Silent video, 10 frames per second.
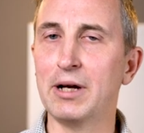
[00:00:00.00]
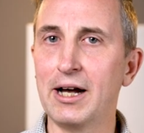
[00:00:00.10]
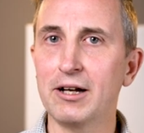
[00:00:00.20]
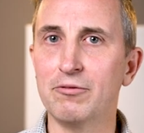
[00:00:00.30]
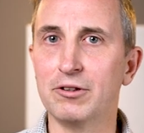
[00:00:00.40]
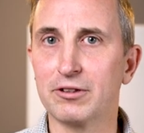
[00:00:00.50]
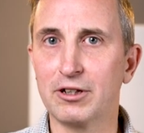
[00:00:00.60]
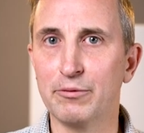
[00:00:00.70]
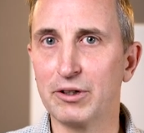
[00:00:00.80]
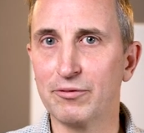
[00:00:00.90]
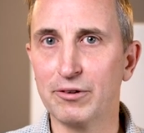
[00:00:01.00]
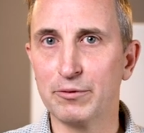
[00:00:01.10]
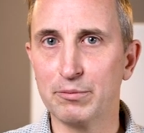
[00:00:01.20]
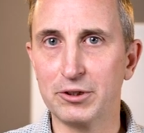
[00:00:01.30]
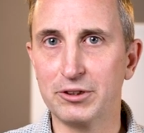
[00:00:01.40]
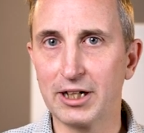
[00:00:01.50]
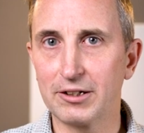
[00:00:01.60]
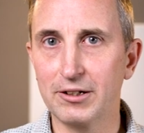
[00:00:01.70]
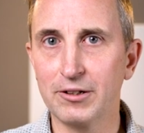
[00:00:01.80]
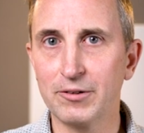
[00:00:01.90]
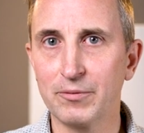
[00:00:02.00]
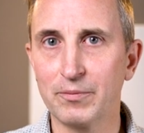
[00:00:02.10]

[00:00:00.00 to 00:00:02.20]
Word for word: back what's coming from the projector.